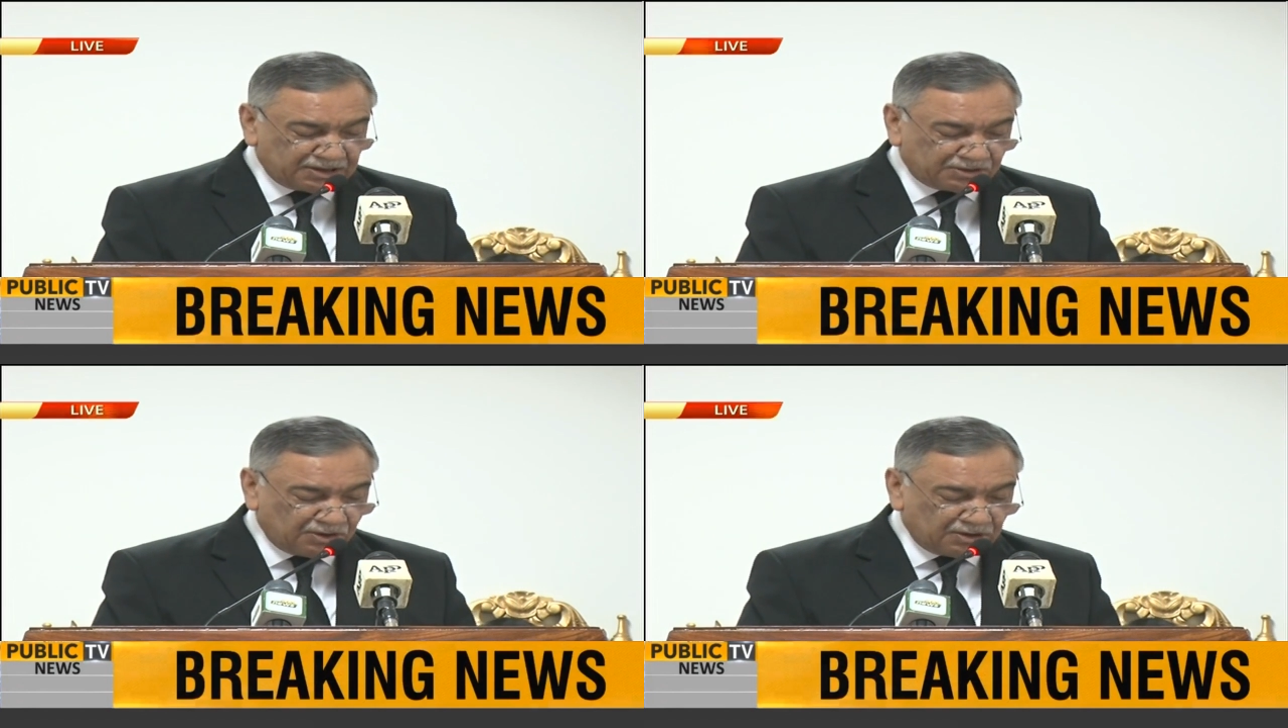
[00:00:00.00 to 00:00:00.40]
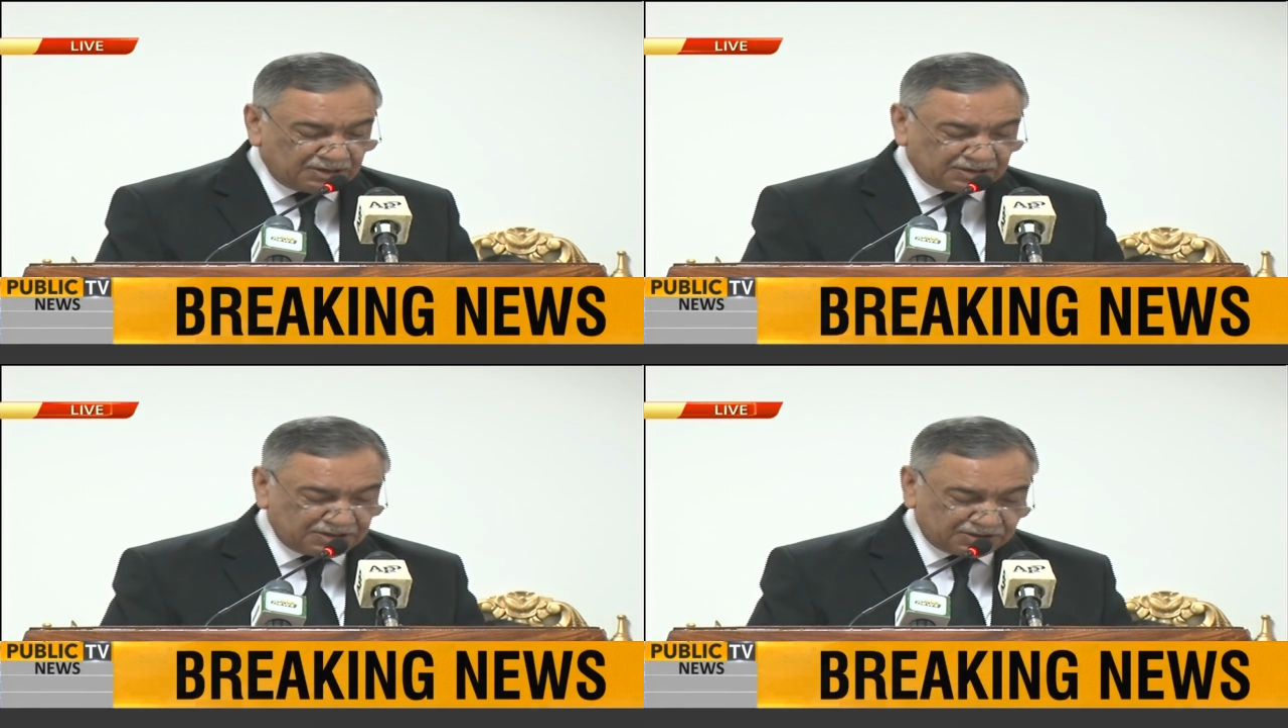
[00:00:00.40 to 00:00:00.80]

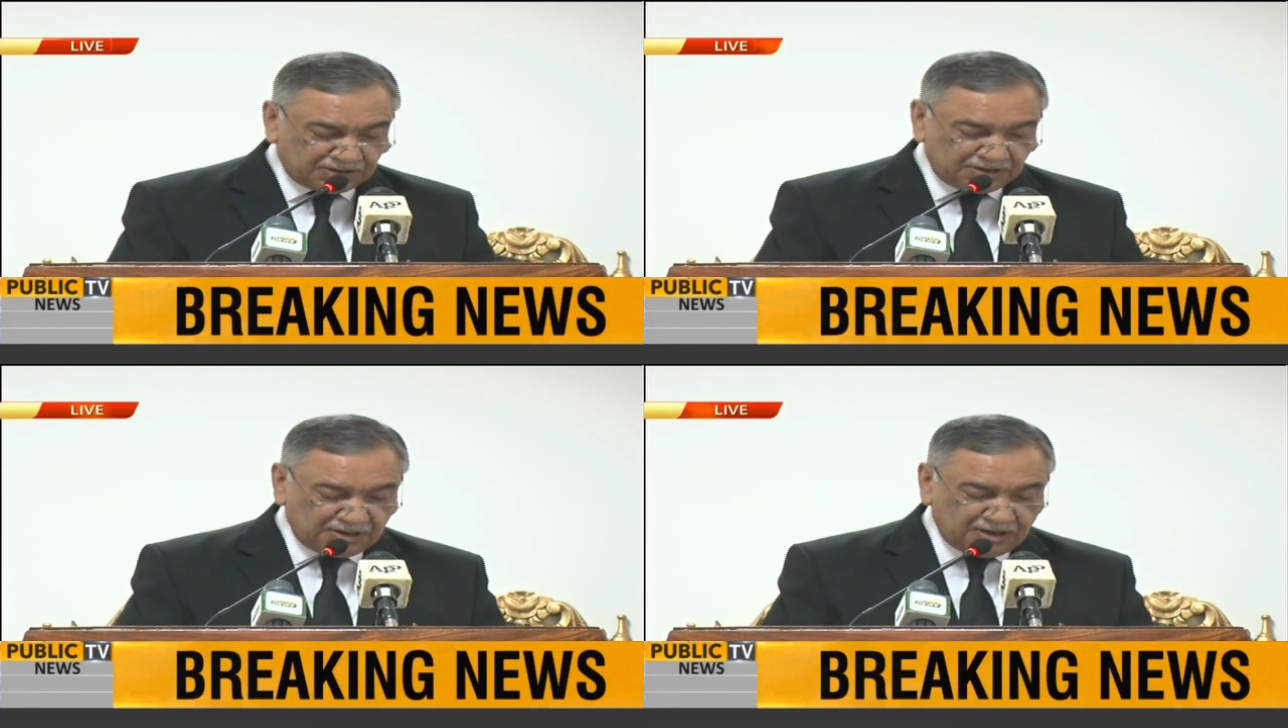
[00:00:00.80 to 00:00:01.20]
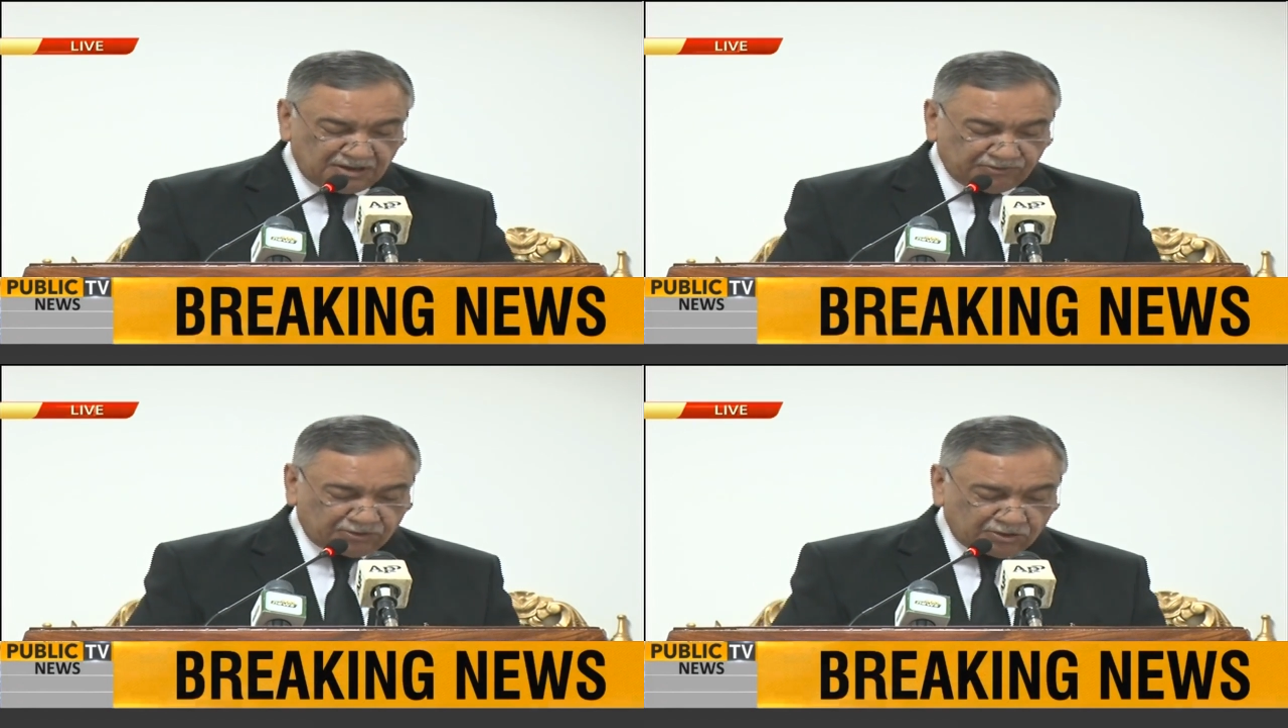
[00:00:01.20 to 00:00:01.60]
organization
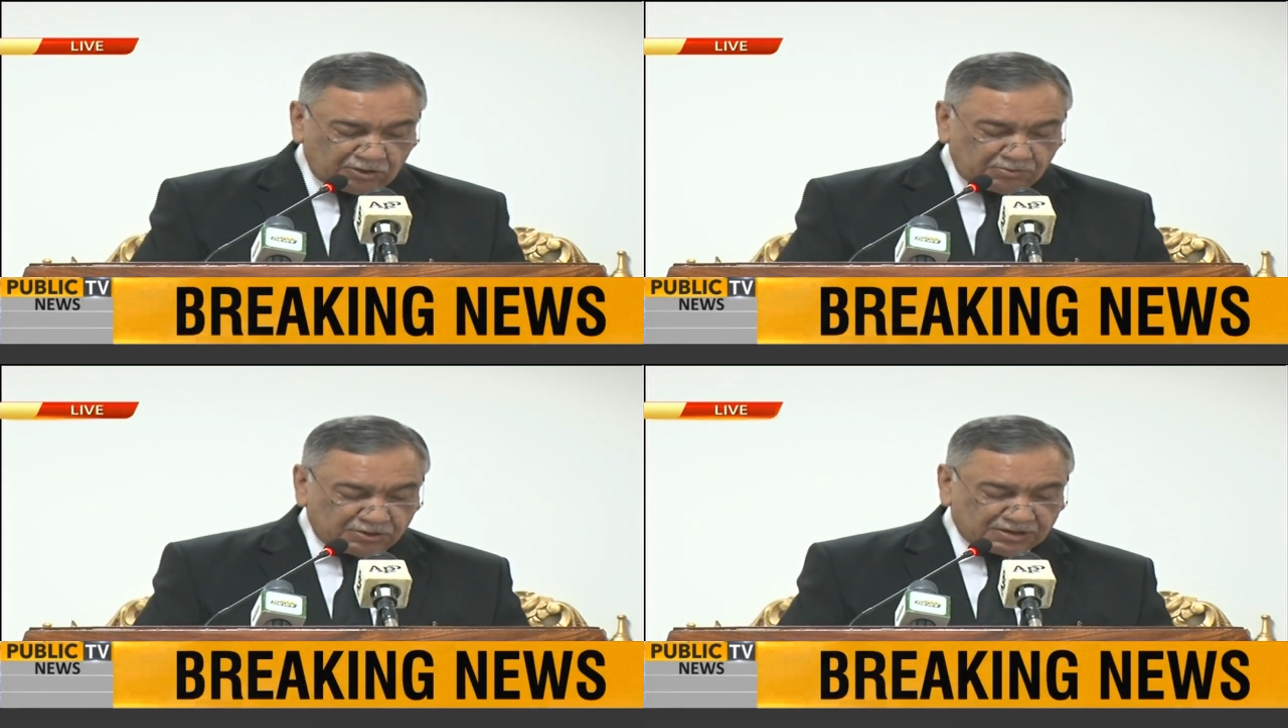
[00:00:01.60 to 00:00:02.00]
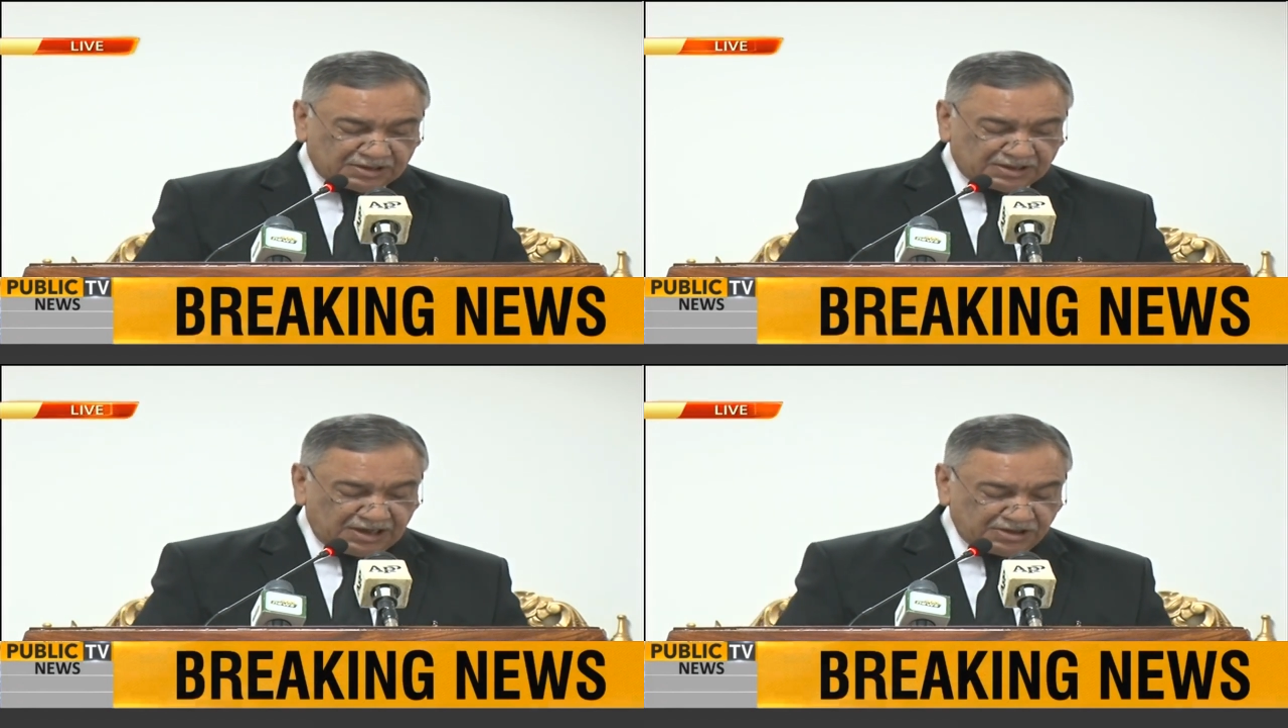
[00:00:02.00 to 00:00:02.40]
for almost a
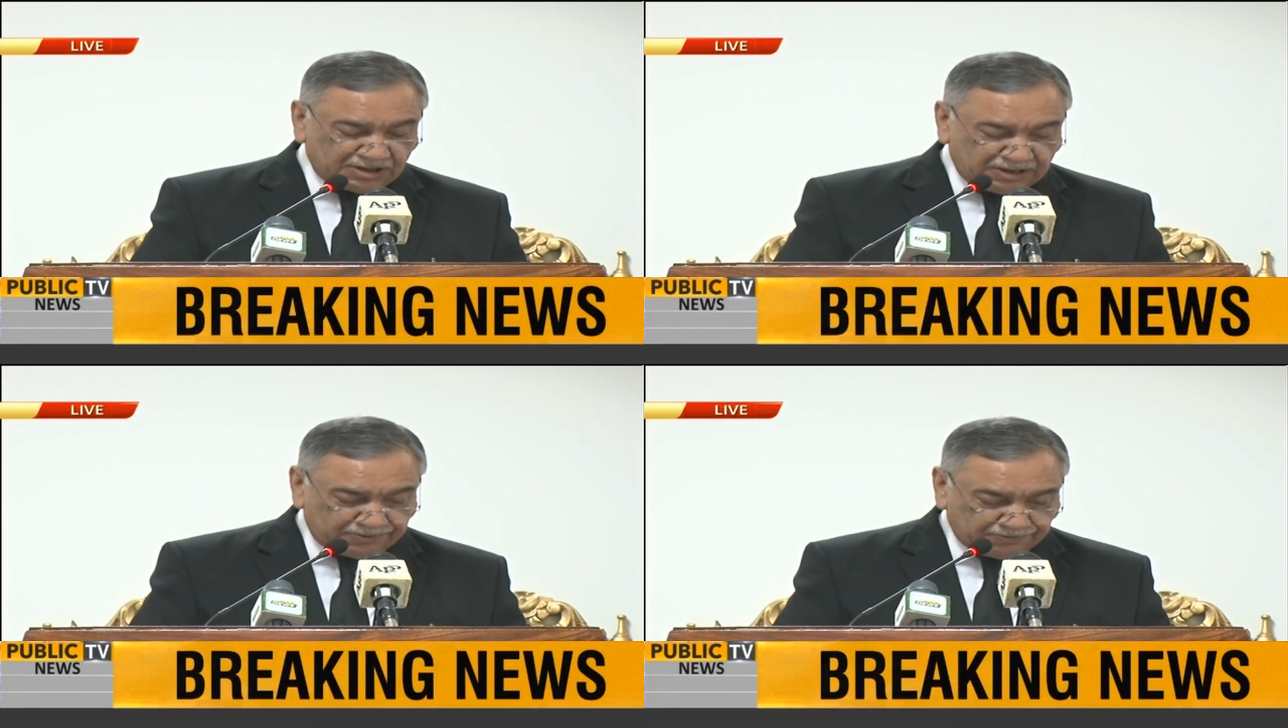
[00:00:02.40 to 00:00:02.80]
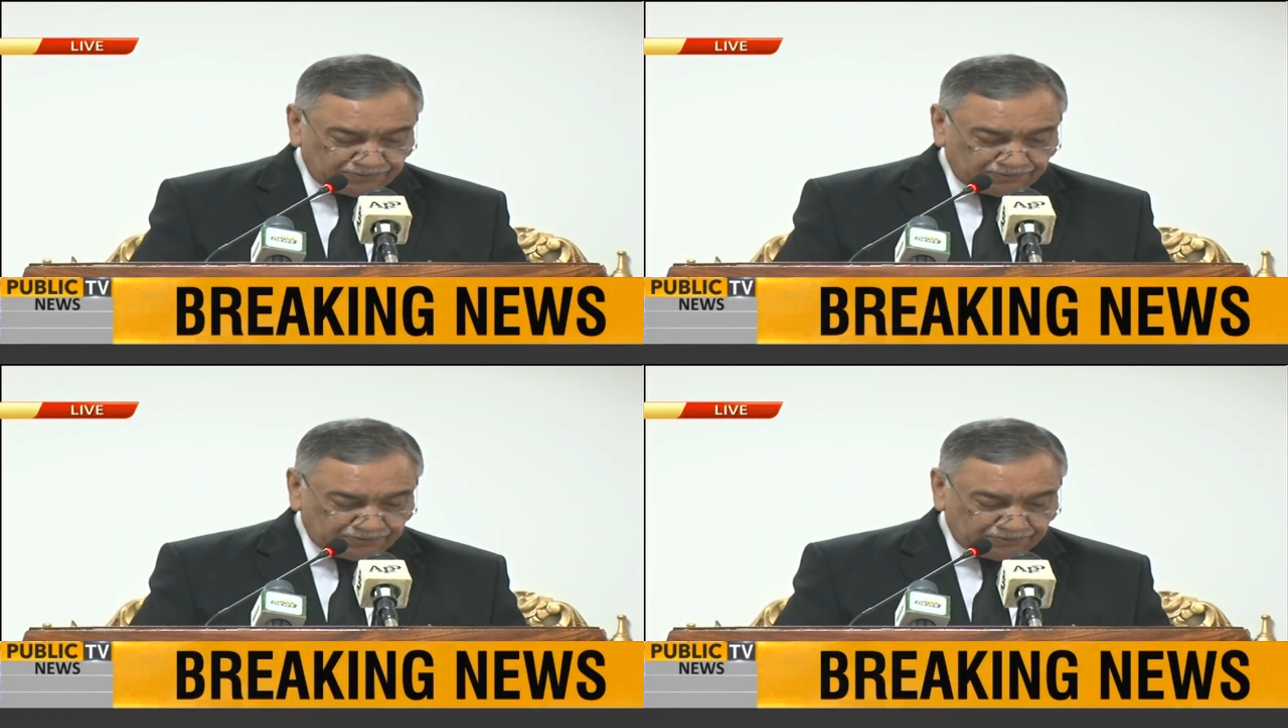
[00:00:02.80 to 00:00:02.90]
century.